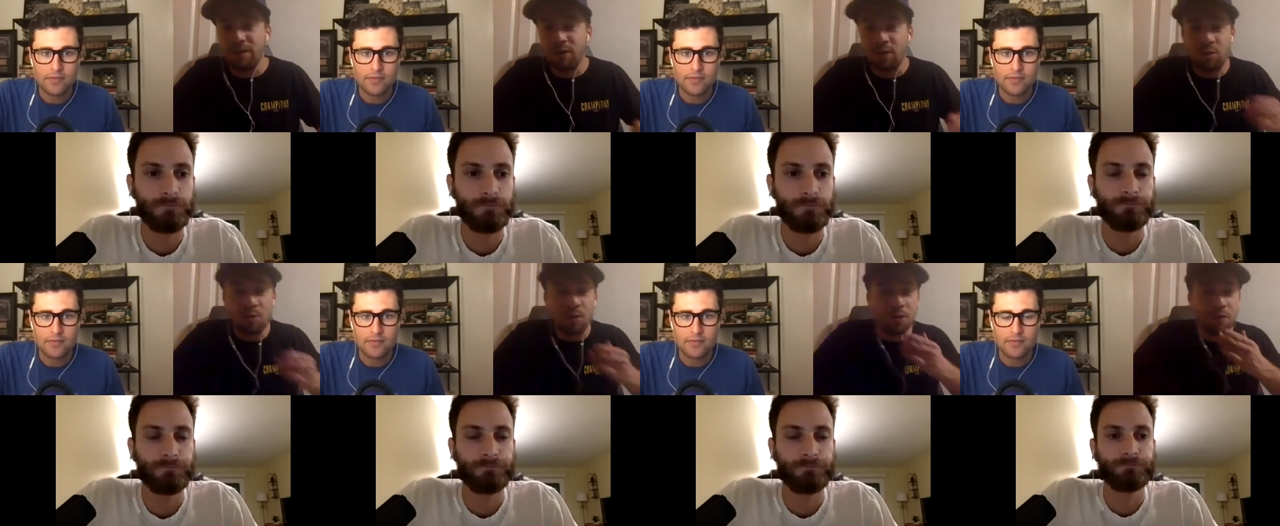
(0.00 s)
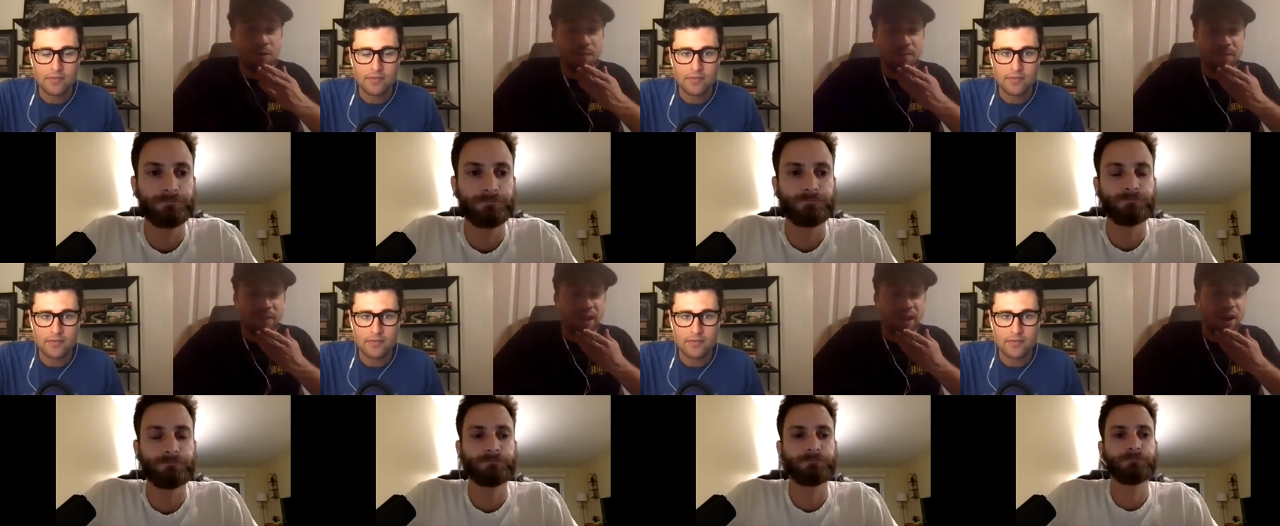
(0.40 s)
Speaker 1: a quote
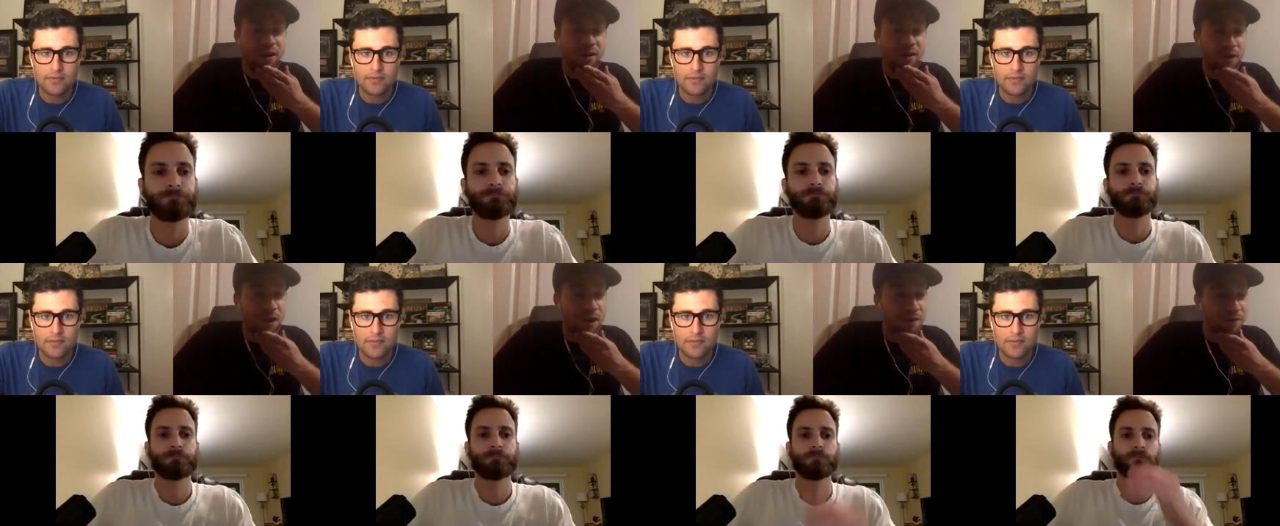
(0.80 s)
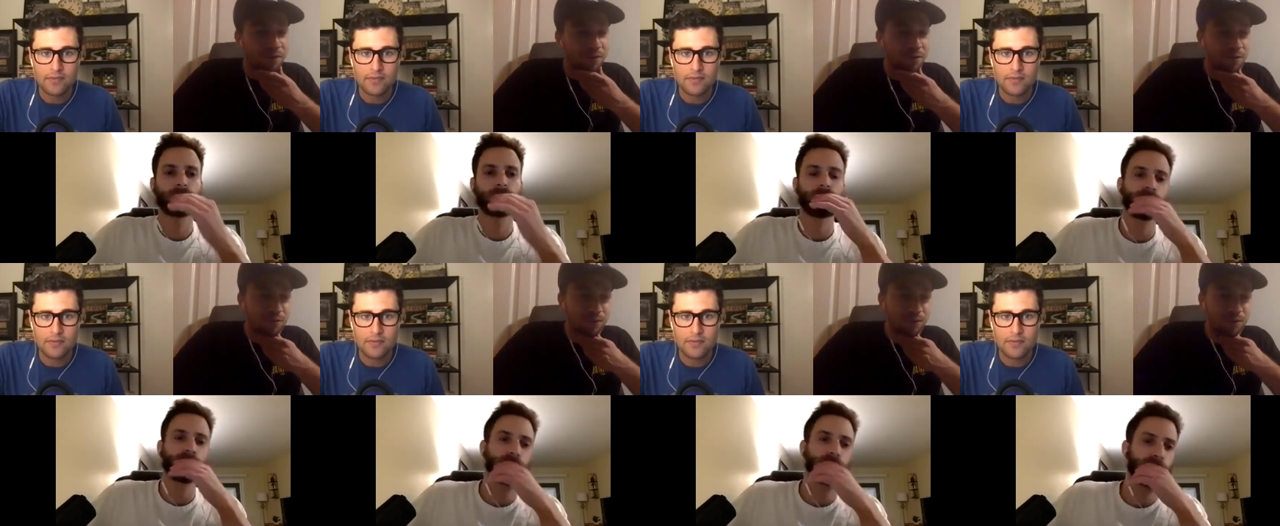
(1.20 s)
from Darin Ruf,
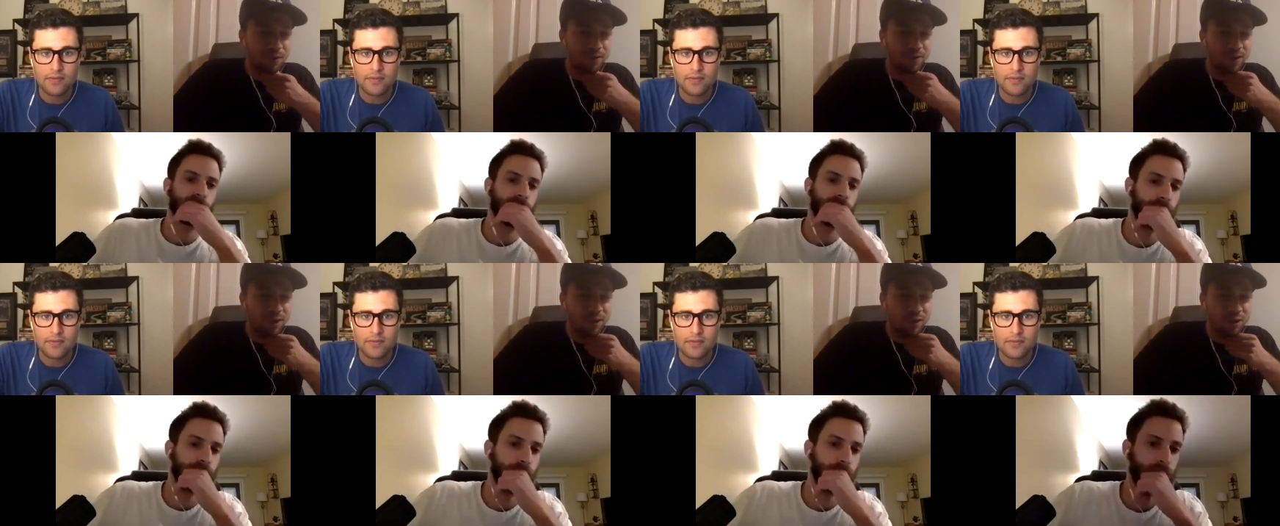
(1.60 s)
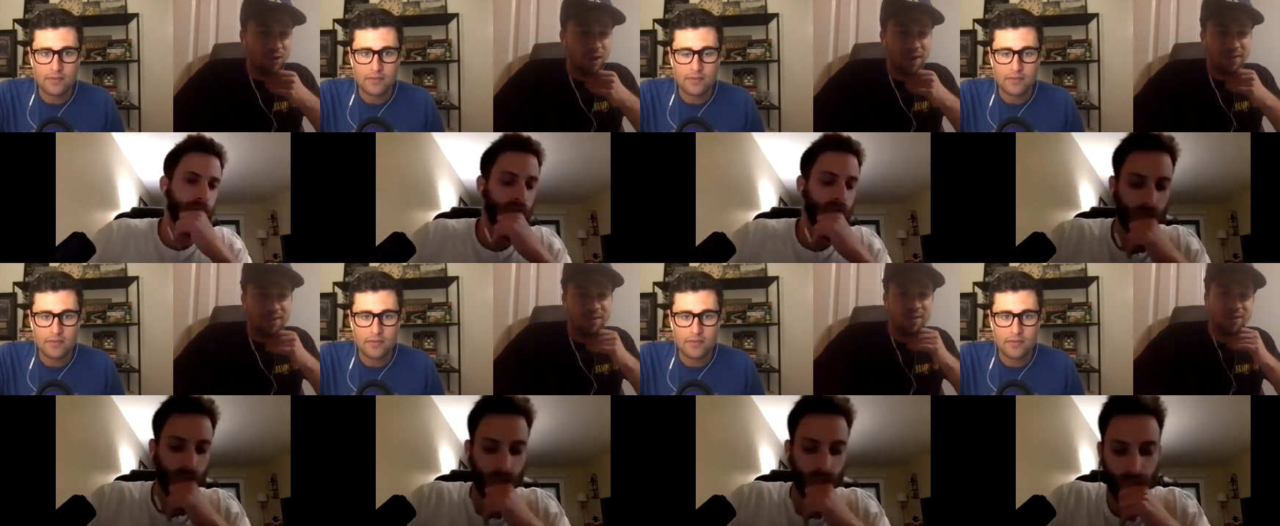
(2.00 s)
who
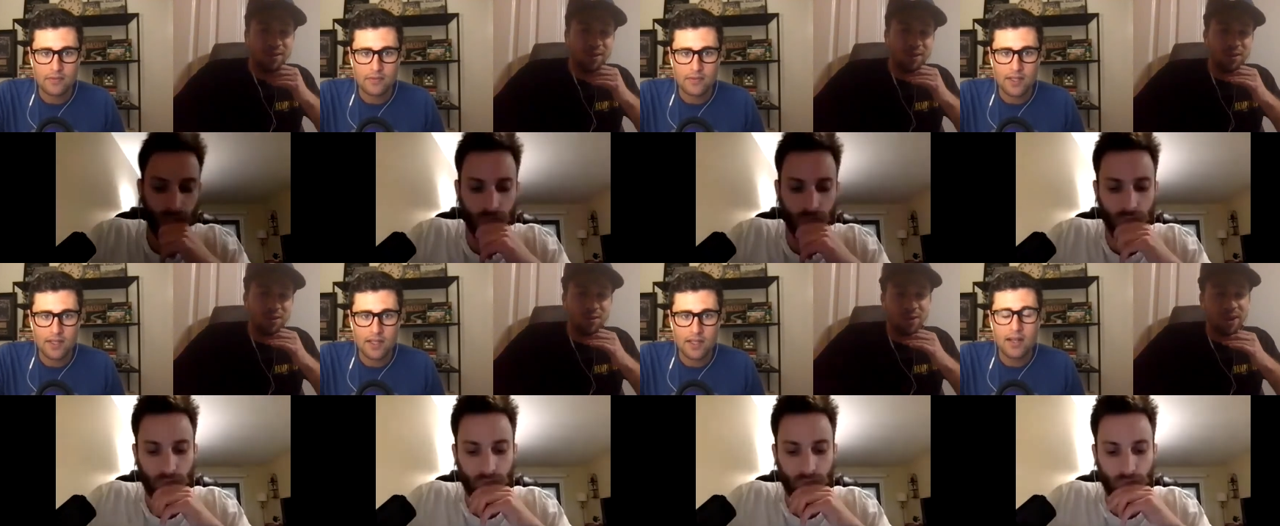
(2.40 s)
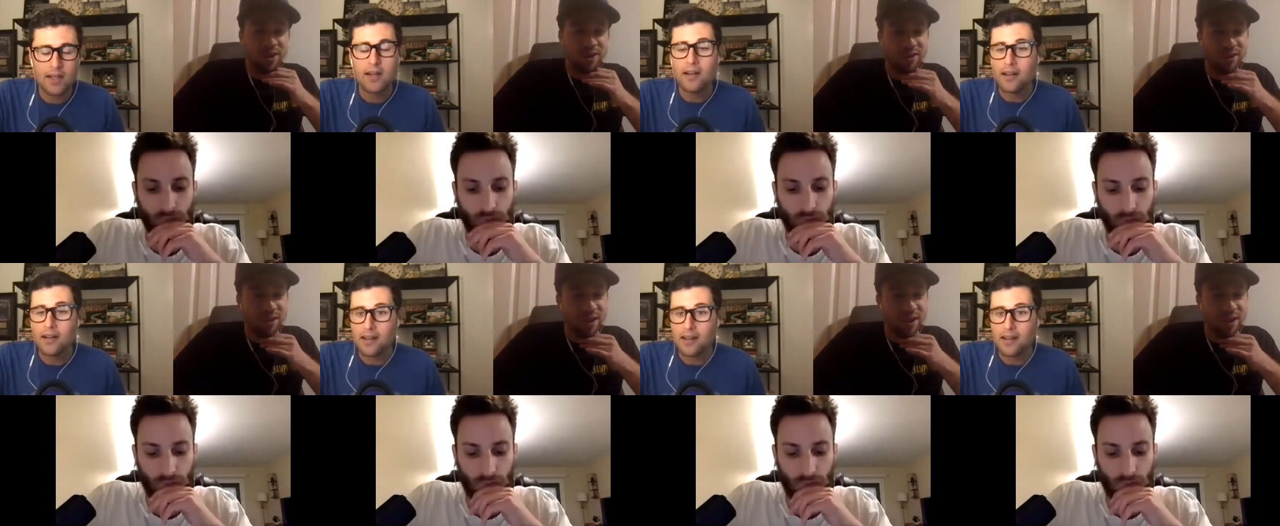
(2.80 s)
addressed the situation.